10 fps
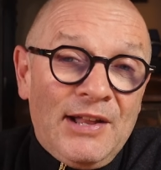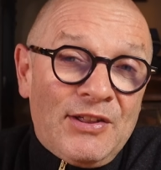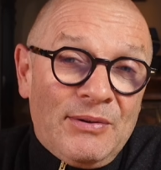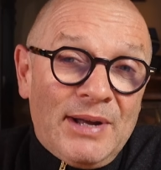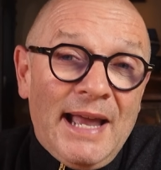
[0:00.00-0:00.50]

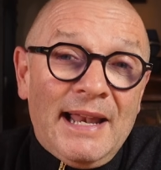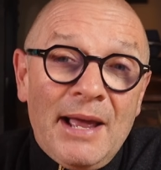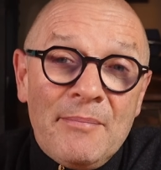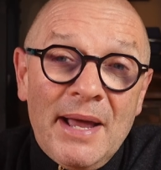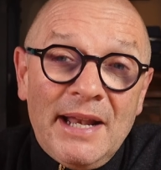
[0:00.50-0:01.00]
So again,
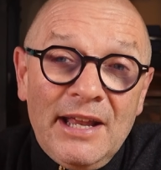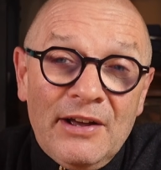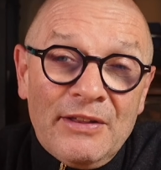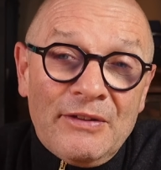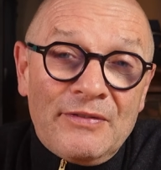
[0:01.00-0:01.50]
like many
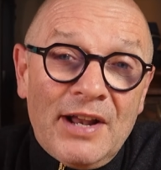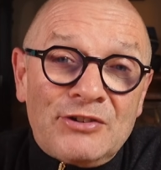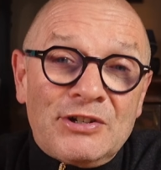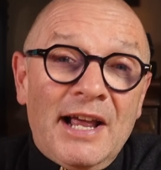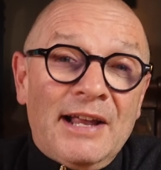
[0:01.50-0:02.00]
other
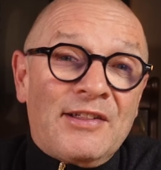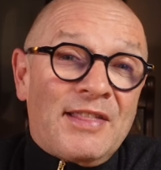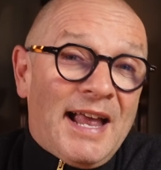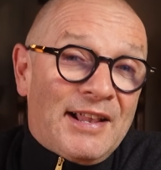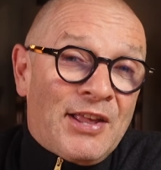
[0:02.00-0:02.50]
flashlights,
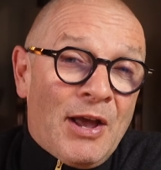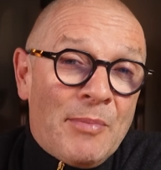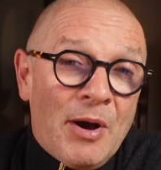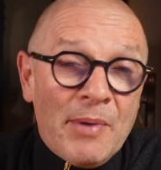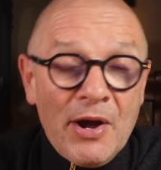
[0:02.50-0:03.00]
that
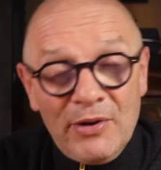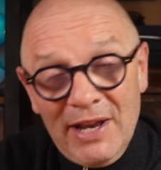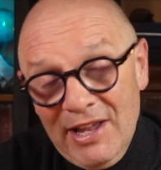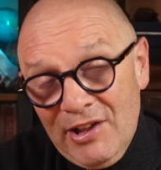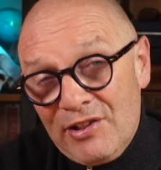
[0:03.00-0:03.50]
turbo mode
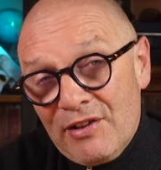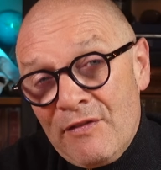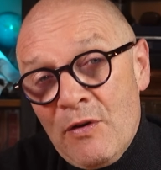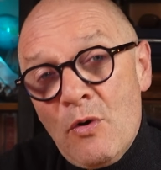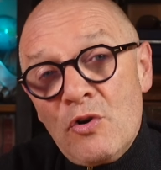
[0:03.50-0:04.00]
is
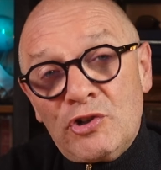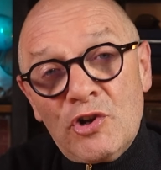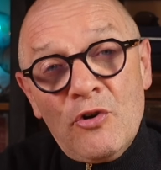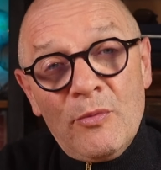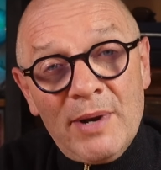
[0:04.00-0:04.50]
for
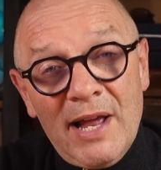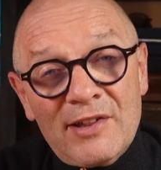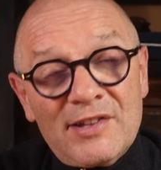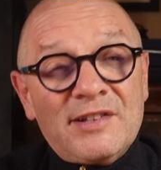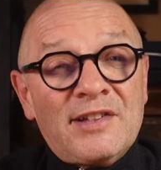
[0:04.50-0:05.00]
short
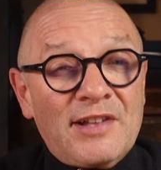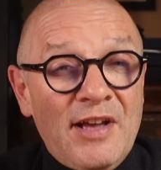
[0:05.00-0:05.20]
blasts